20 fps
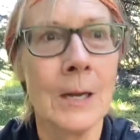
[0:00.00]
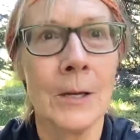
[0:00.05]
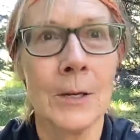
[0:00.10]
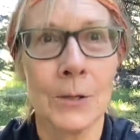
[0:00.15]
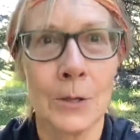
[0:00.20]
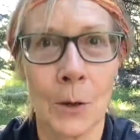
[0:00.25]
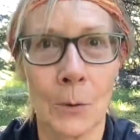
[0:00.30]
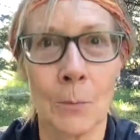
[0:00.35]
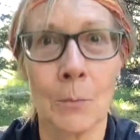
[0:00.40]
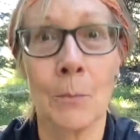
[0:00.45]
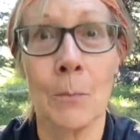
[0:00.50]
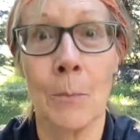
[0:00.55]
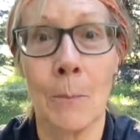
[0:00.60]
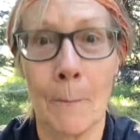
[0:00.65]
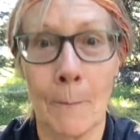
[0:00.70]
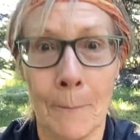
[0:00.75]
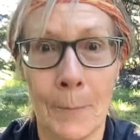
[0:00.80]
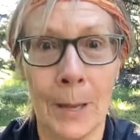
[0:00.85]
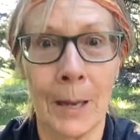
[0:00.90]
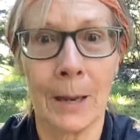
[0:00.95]
So
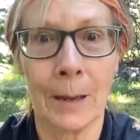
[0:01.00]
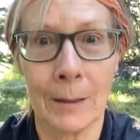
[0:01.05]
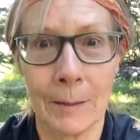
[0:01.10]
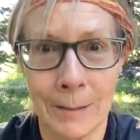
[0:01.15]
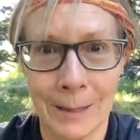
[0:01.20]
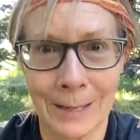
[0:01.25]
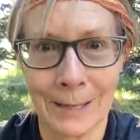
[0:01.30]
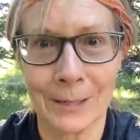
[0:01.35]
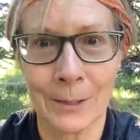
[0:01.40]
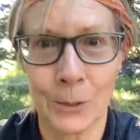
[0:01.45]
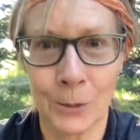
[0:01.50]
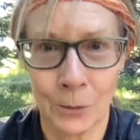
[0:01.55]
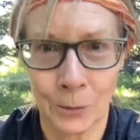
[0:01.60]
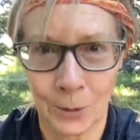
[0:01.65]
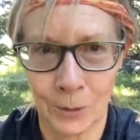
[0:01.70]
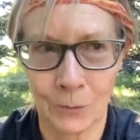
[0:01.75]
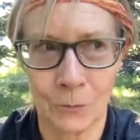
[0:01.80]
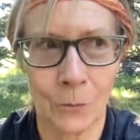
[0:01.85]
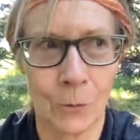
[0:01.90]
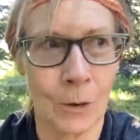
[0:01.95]
pick things to
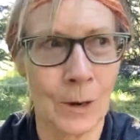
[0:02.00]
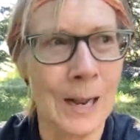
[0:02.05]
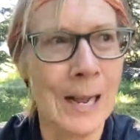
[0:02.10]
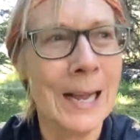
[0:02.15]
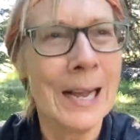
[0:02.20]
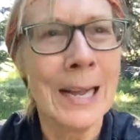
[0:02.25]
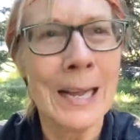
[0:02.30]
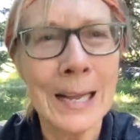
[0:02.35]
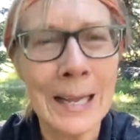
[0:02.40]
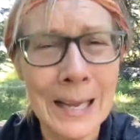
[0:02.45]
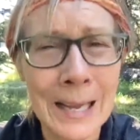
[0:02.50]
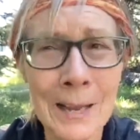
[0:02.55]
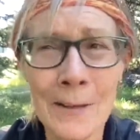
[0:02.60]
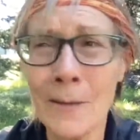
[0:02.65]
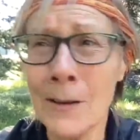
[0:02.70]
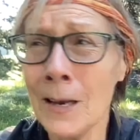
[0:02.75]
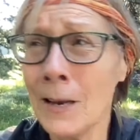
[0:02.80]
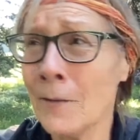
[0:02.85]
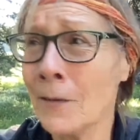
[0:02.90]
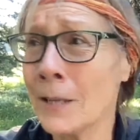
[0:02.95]
train for.
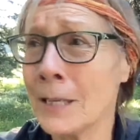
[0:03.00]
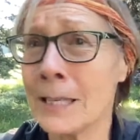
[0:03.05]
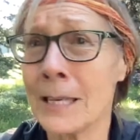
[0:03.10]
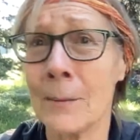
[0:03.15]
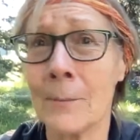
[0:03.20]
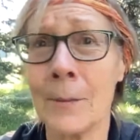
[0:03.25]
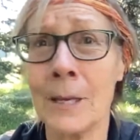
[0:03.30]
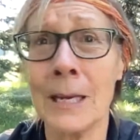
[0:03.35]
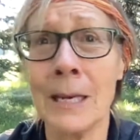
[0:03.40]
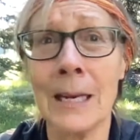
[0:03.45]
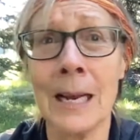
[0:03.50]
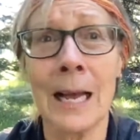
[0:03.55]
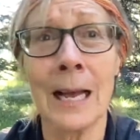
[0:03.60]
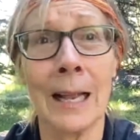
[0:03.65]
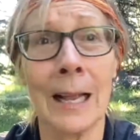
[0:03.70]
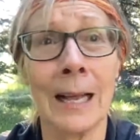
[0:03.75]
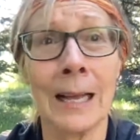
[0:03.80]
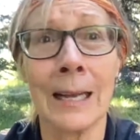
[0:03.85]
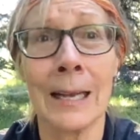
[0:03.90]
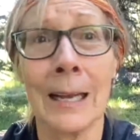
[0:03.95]
Even if it's something
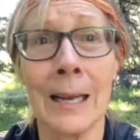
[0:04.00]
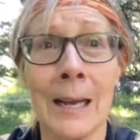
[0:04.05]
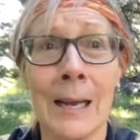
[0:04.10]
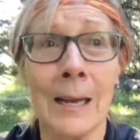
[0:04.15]
like